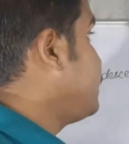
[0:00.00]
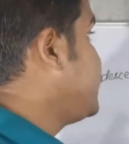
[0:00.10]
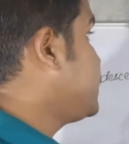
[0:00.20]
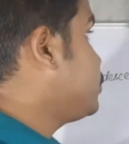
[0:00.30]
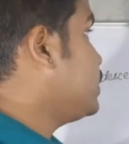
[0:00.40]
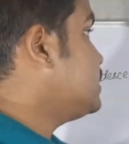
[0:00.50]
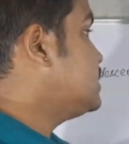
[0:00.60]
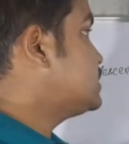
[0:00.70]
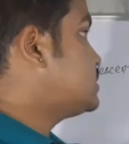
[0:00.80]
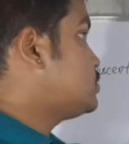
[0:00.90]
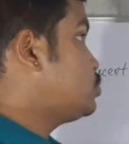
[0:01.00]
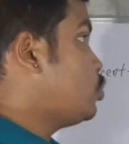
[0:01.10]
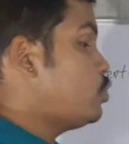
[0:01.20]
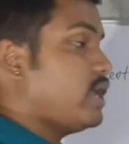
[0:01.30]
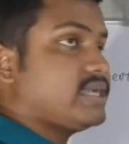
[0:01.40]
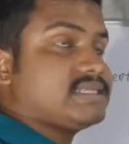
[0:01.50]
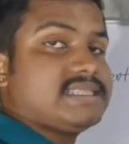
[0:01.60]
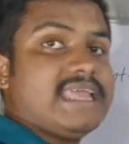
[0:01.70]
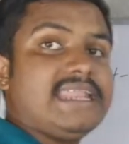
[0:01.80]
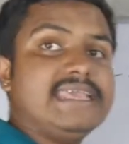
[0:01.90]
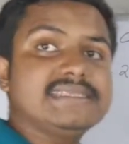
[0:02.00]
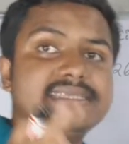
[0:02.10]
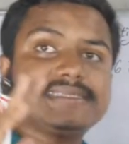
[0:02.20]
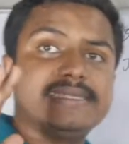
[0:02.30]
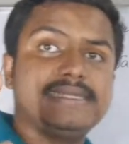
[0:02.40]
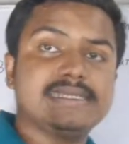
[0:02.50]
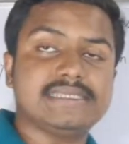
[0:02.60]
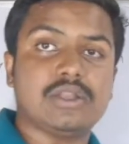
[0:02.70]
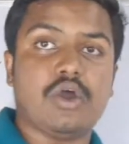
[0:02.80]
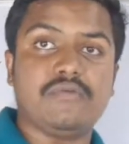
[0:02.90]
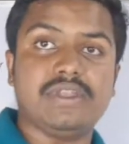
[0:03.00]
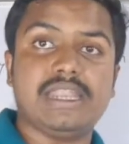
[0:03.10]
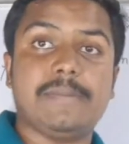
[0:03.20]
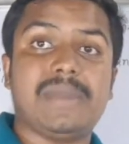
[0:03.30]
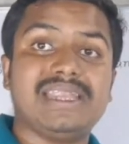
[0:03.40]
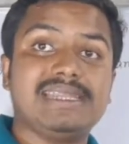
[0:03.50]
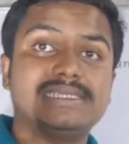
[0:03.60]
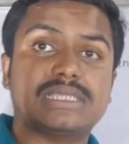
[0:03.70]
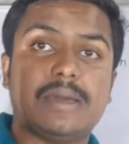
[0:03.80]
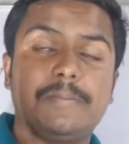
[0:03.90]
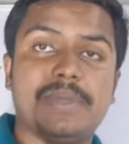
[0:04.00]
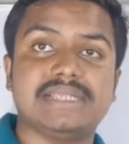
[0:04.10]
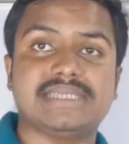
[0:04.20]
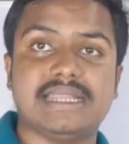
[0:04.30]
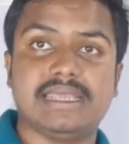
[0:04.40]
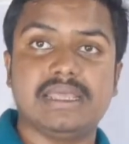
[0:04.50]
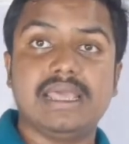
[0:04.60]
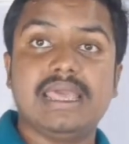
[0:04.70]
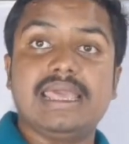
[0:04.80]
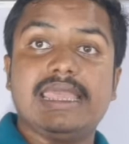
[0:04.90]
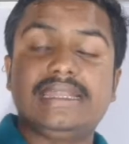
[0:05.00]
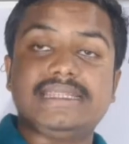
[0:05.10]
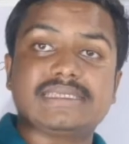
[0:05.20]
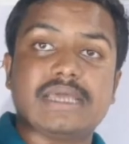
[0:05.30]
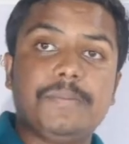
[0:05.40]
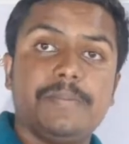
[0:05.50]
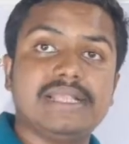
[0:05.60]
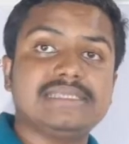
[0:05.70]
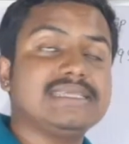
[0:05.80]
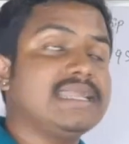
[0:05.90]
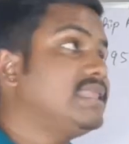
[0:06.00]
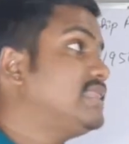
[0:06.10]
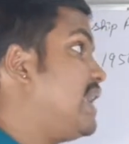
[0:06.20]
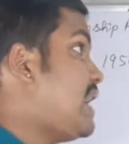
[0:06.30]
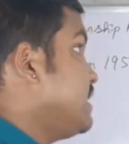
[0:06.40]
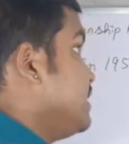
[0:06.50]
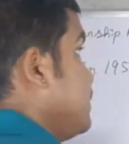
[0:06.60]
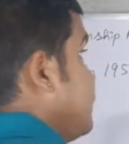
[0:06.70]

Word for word: between these two dates, then he is a citizen of India, but it is compulsory. It is compulsory that